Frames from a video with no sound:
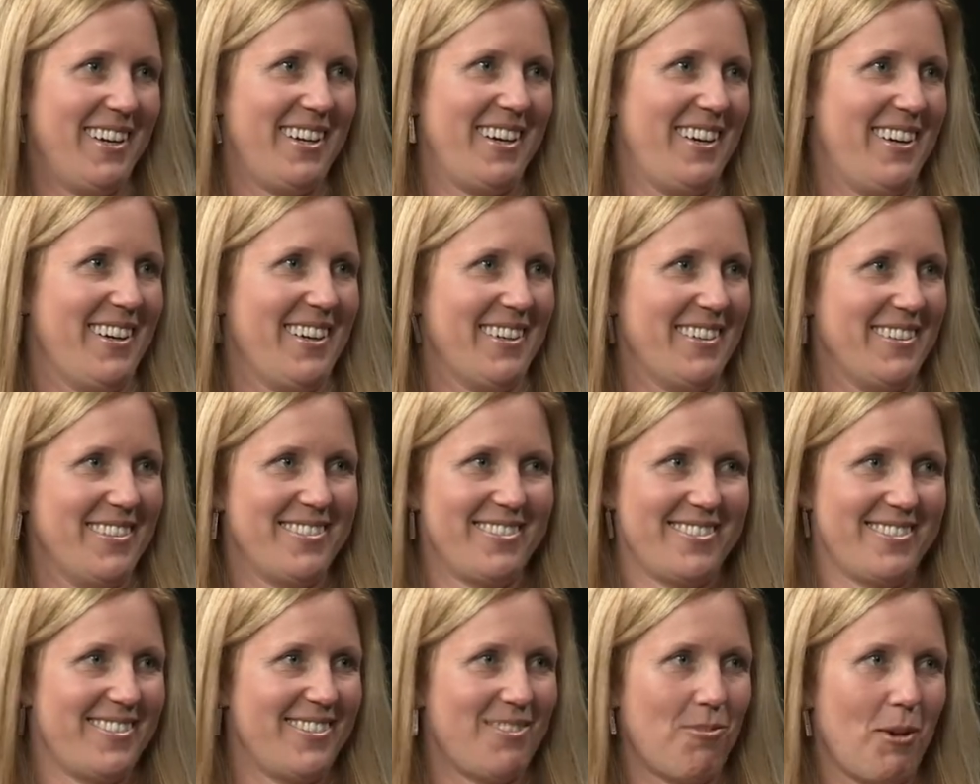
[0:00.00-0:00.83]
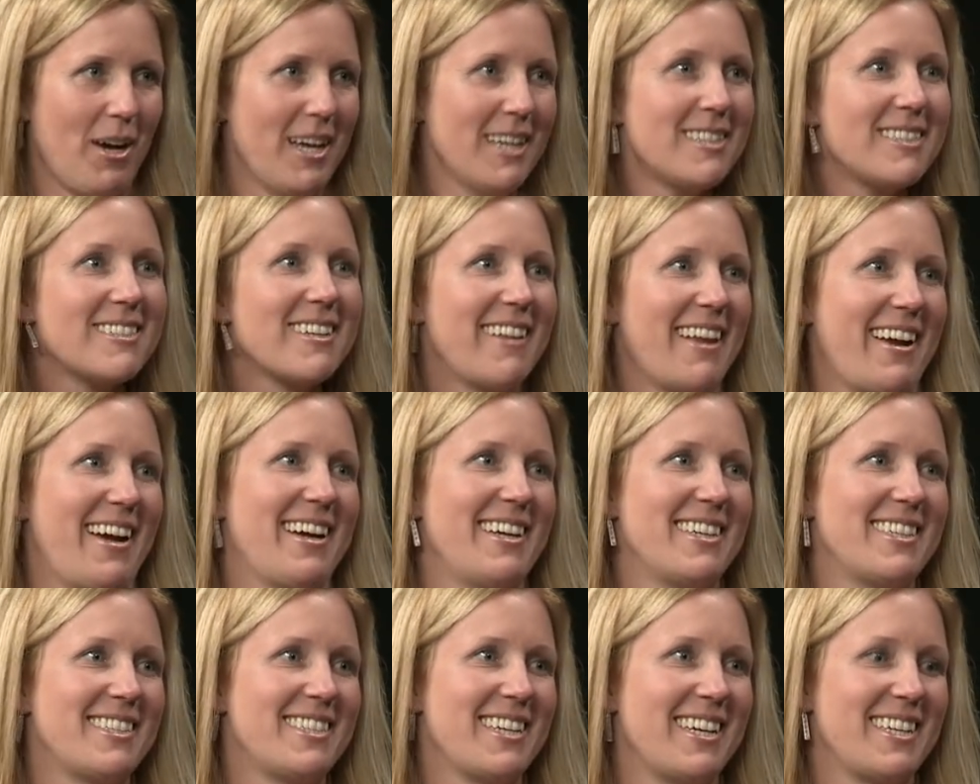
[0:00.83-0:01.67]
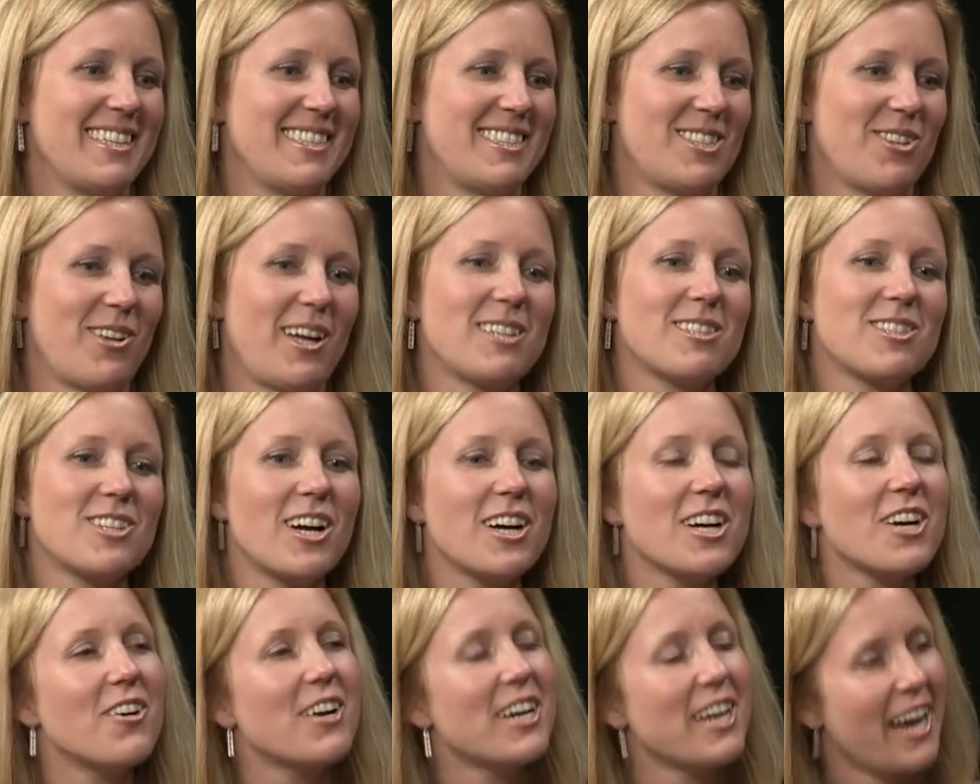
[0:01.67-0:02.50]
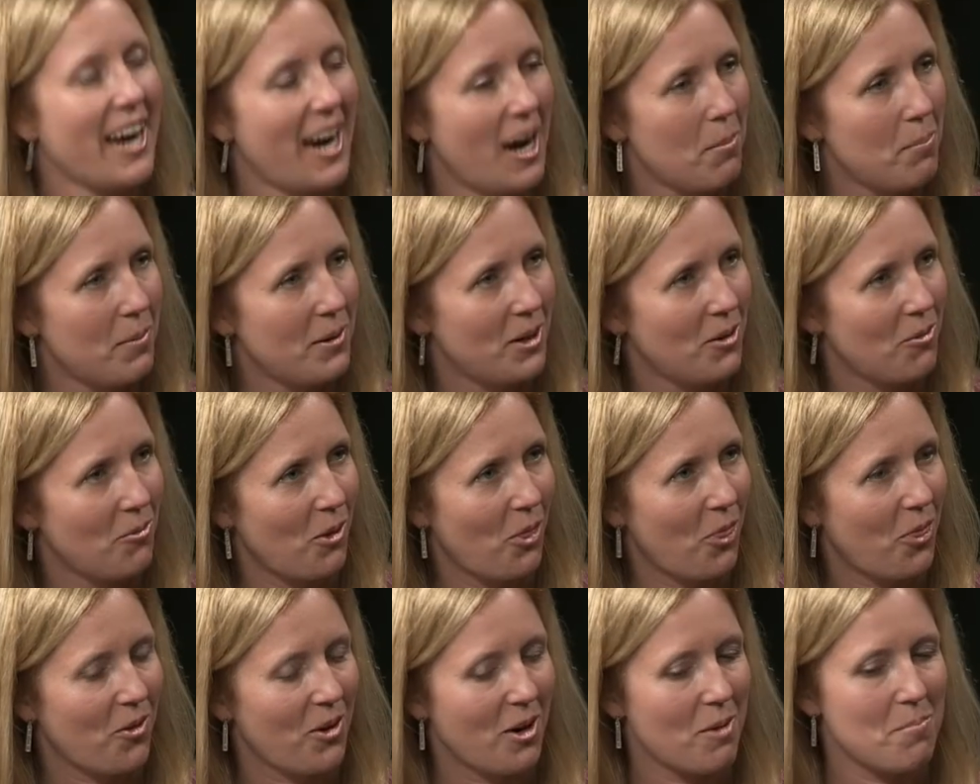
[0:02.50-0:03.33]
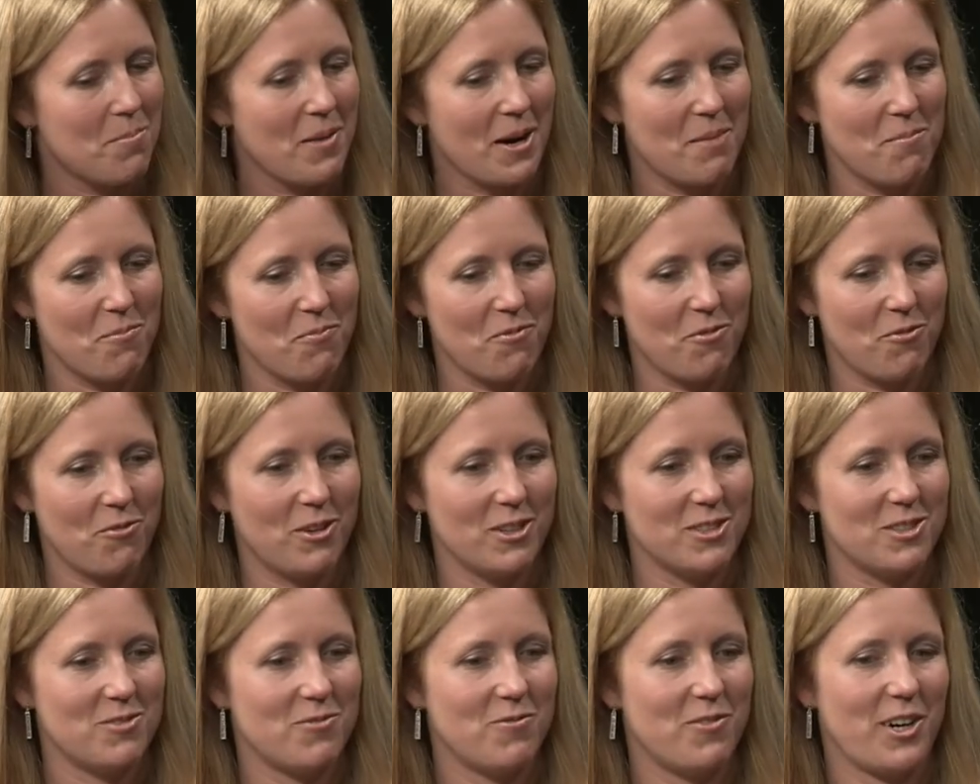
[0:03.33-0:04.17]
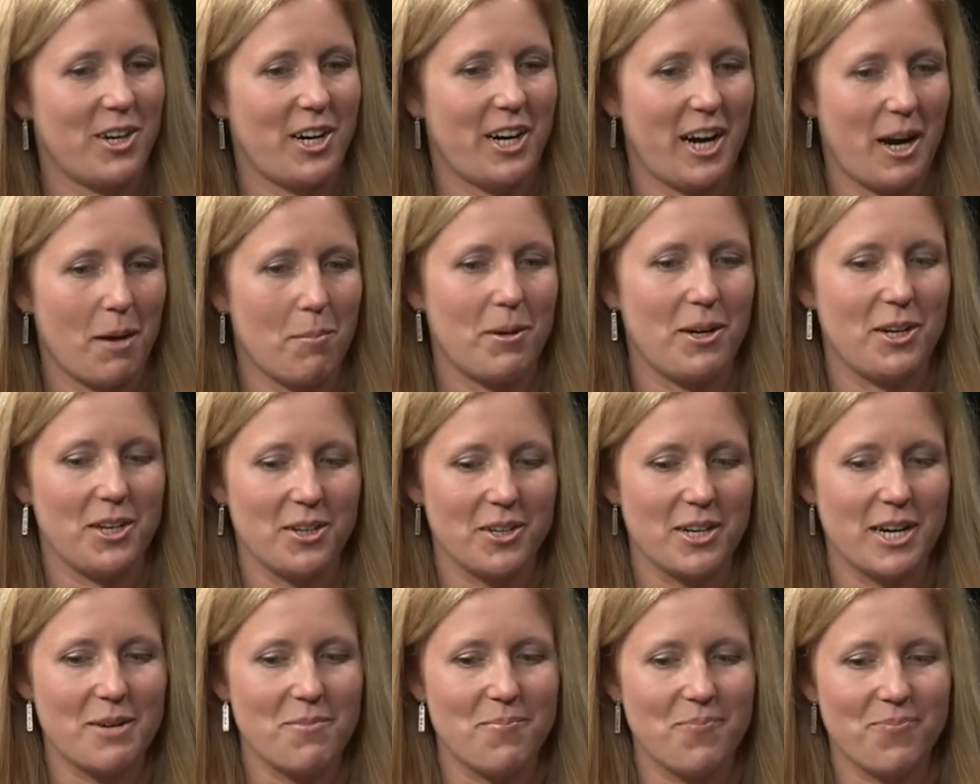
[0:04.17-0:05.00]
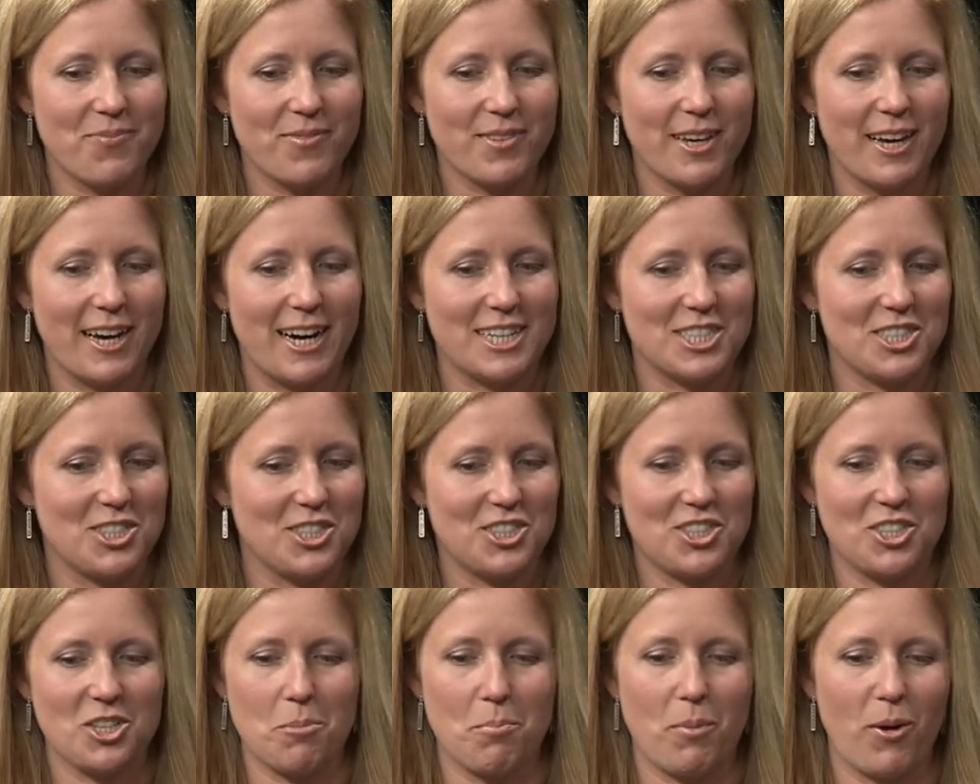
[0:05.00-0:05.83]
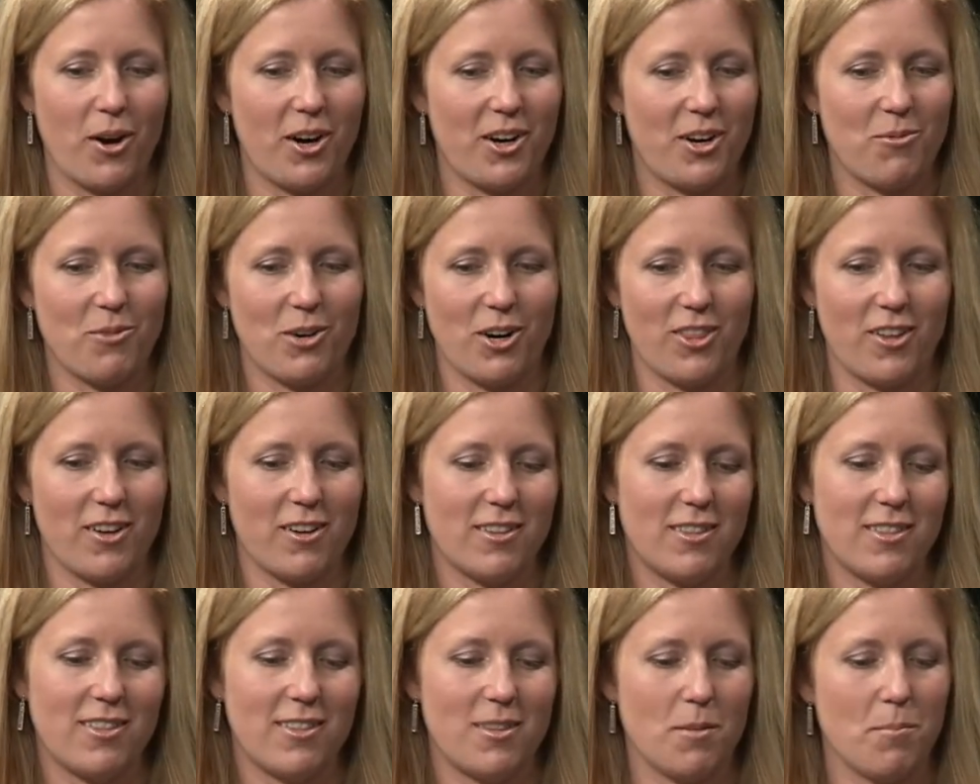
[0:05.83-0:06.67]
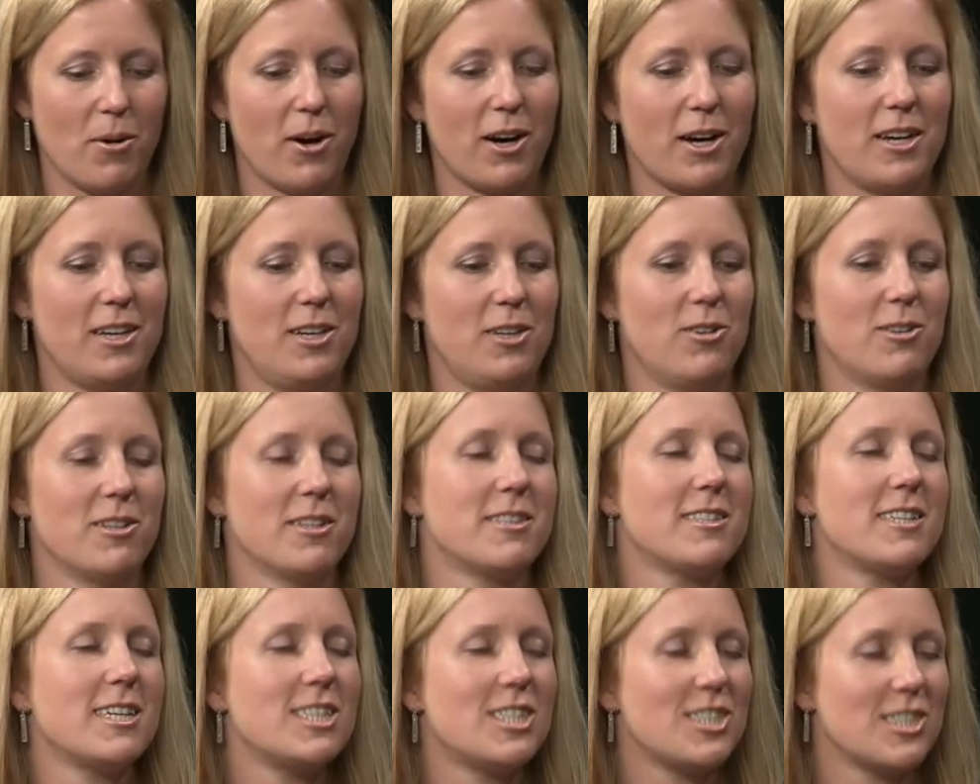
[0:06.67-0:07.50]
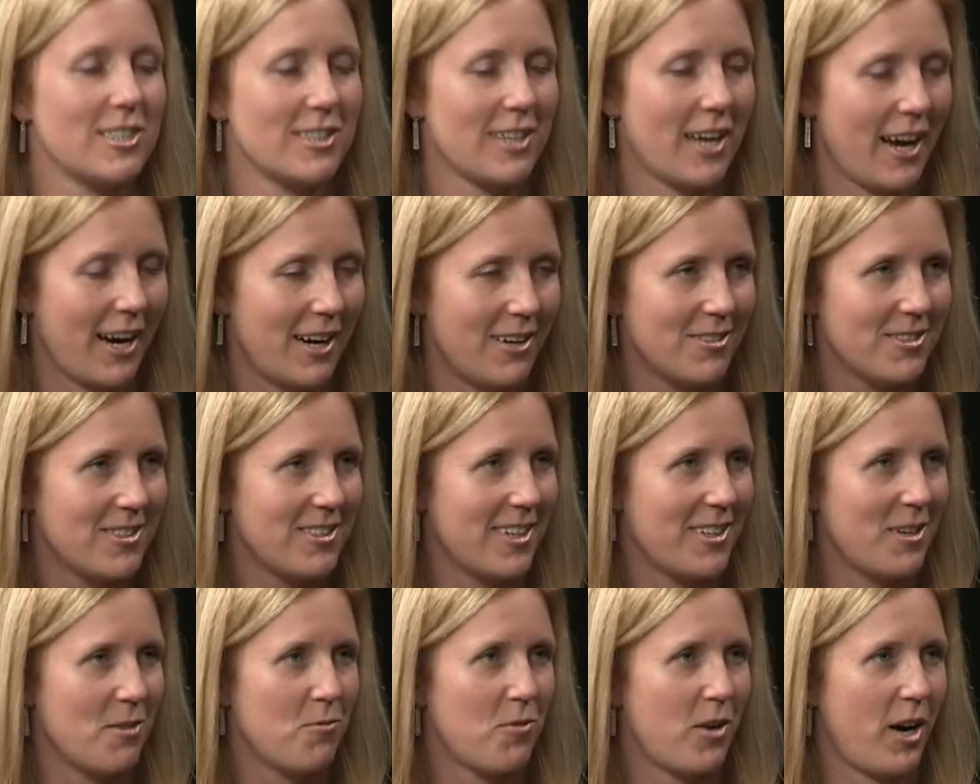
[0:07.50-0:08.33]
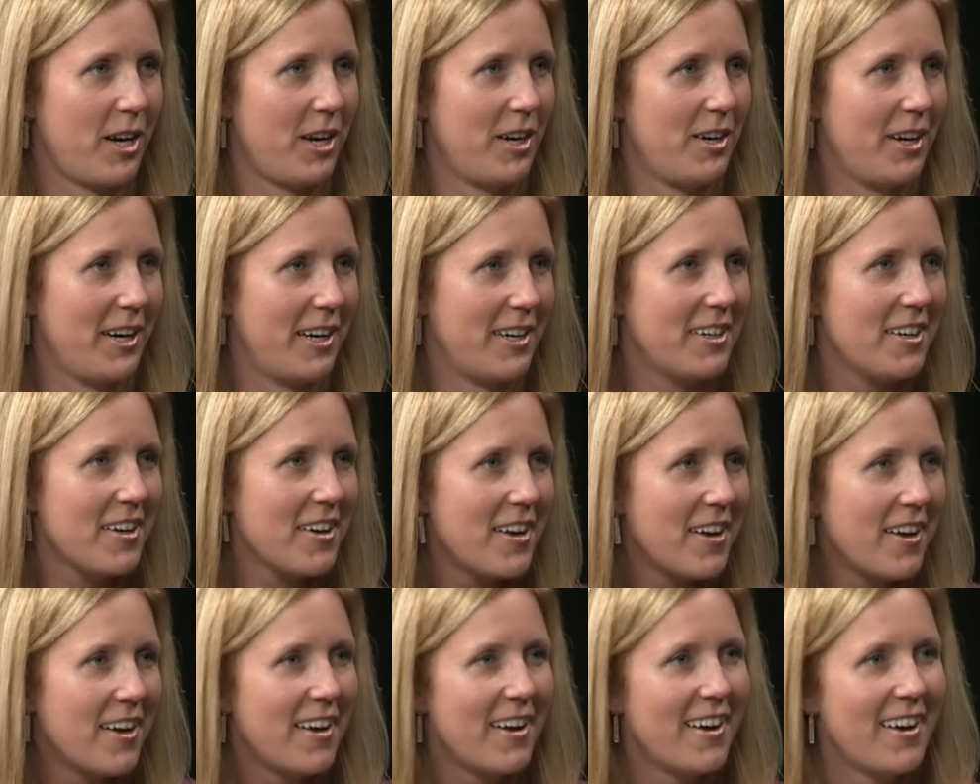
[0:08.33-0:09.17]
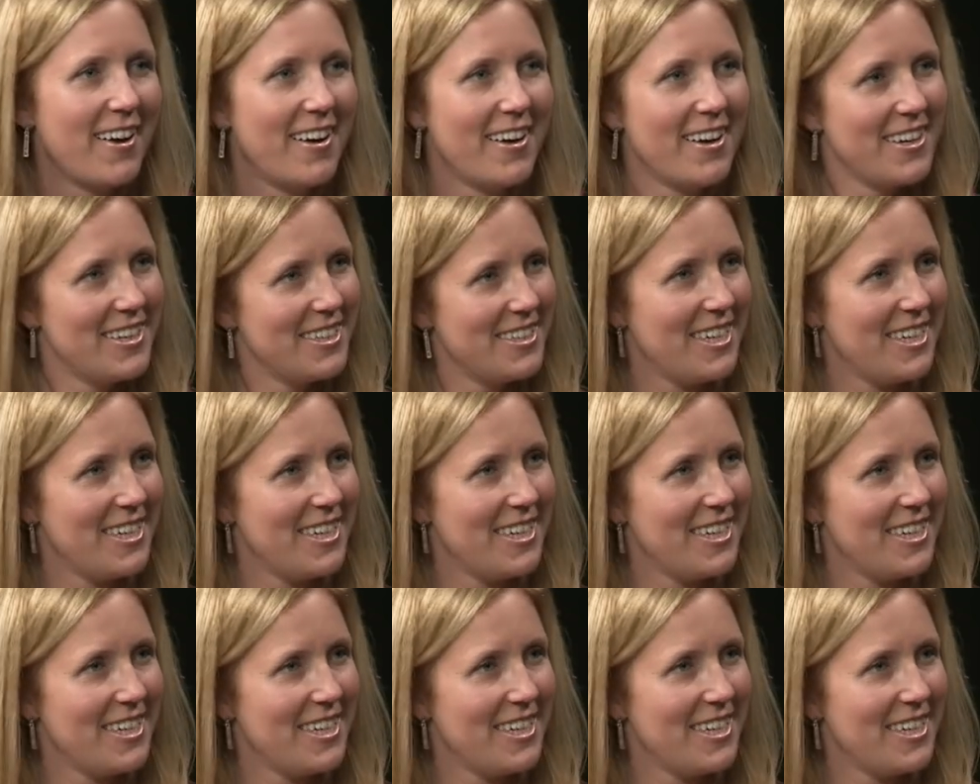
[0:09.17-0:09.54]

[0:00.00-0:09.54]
you know, wasteland. And so that's not going to happen in Winthrop. I was very happy to. Uh, actually took part in one of the, the parking utilization counts on a Friday night. Mm -hmm.